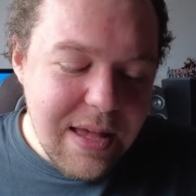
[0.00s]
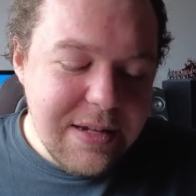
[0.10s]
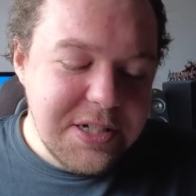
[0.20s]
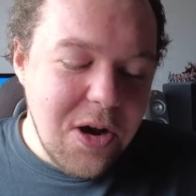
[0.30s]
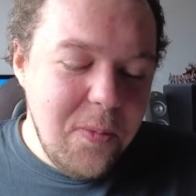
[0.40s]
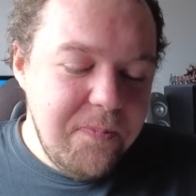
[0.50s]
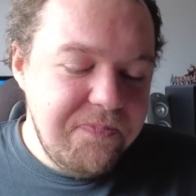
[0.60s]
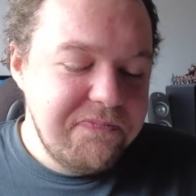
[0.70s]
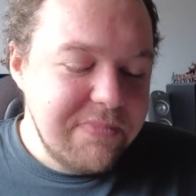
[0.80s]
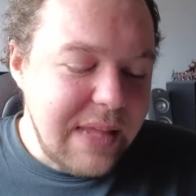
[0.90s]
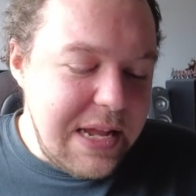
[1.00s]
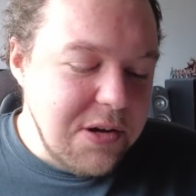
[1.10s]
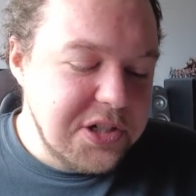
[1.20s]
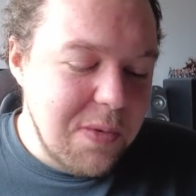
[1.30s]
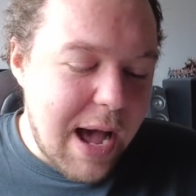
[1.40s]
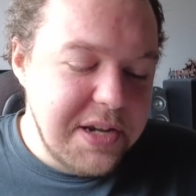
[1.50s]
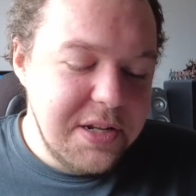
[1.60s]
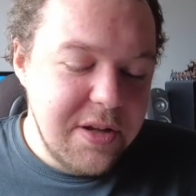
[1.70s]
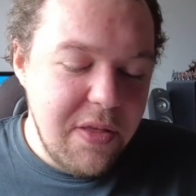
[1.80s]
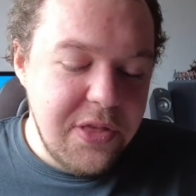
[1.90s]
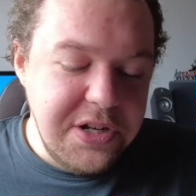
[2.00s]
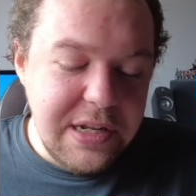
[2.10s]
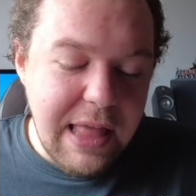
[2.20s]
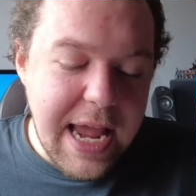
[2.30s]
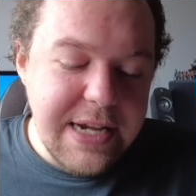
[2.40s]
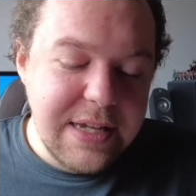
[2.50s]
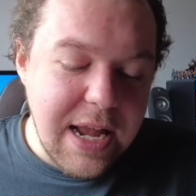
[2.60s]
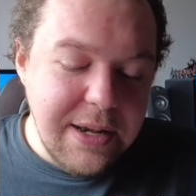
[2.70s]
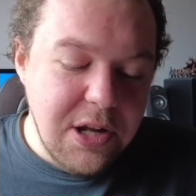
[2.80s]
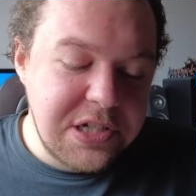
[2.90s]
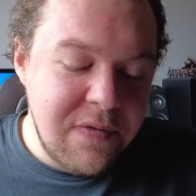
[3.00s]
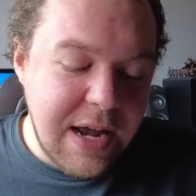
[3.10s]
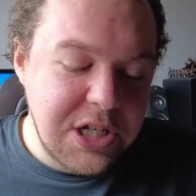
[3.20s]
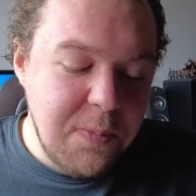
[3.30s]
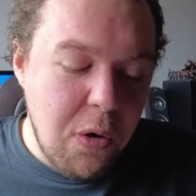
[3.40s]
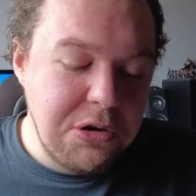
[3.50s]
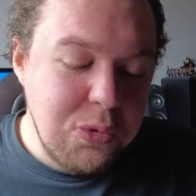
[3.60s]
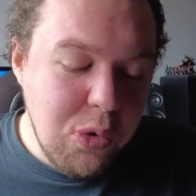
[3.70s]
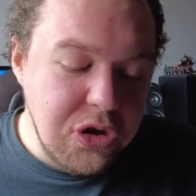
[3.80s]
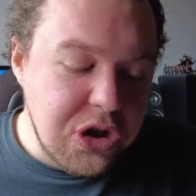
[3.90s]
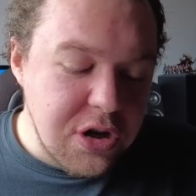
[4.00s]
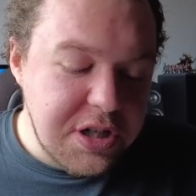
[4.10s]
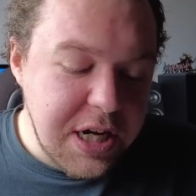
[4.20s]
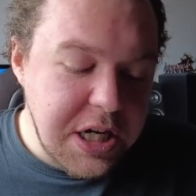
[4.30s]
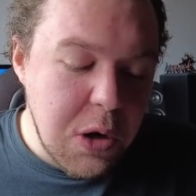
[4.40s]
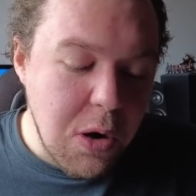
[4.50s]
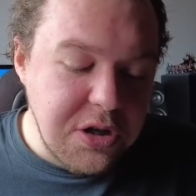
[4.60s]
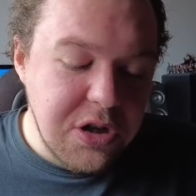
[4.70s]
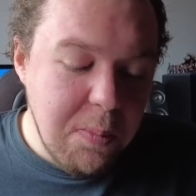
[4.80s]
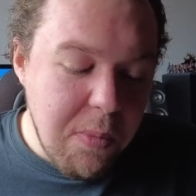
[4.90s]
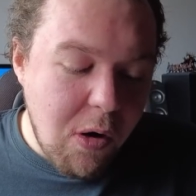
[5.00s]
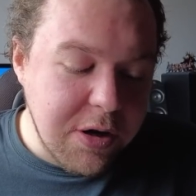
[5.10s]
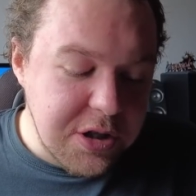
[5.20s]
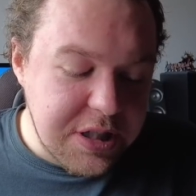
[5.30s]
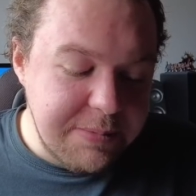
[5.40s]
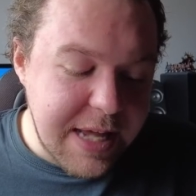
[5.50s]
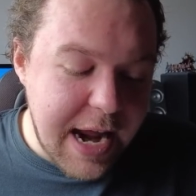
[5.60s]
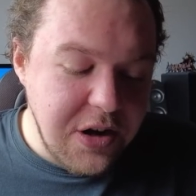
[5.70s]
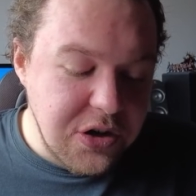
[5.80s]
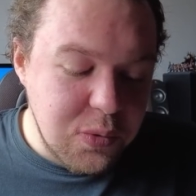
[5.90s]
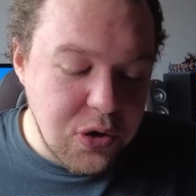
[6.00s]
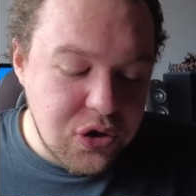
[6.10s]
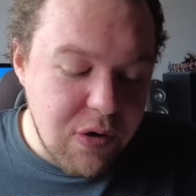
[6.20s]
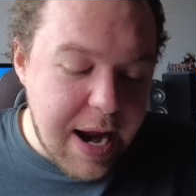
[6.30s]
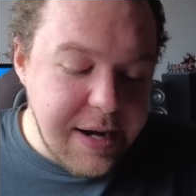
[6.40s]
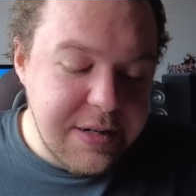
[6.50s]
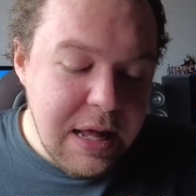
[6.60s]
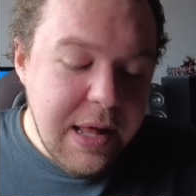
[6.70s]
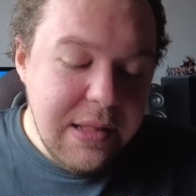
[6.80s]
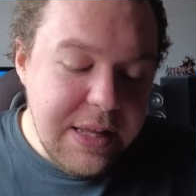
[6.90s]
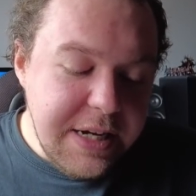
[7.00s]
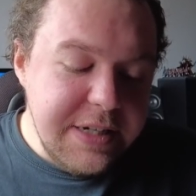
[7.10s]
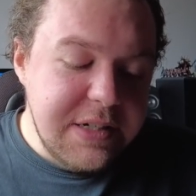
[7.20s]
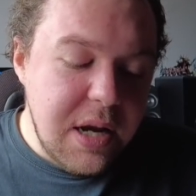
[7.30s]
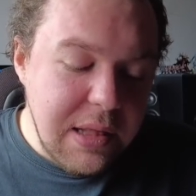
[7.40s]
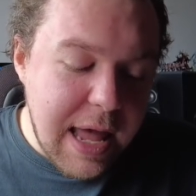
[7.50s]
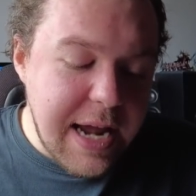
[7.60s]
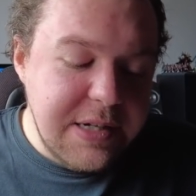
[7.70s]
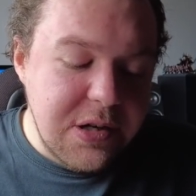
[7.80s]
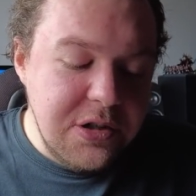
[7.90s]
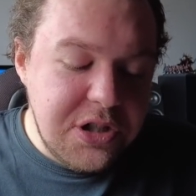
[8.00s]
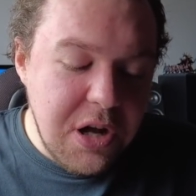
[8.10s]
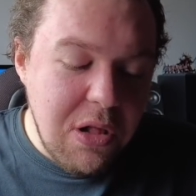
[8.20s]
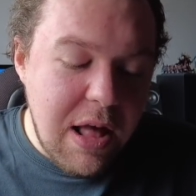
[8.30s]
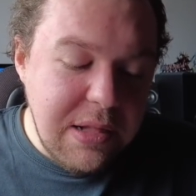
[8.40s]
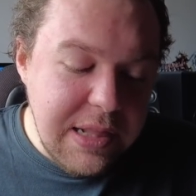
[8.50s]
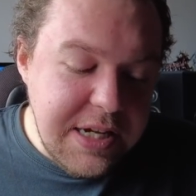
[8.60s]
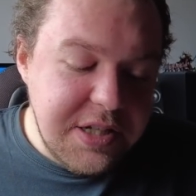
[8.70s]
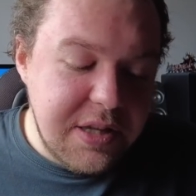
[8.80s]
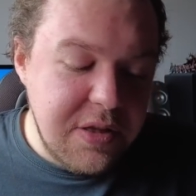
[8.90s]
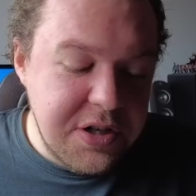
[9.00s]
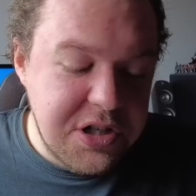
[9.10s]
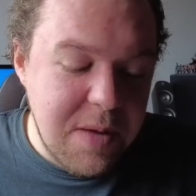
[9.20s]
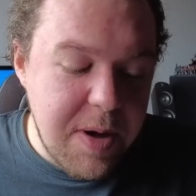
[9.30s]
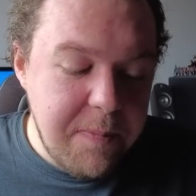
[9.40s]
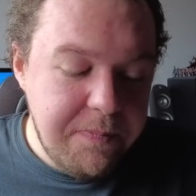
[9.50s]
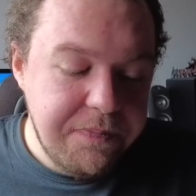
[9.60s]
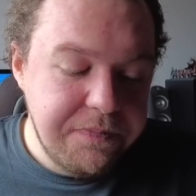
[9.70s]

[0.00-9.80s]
So he also added that delays and loss of exports would continue until more customs agents were trained, leading to delays until at least the summer.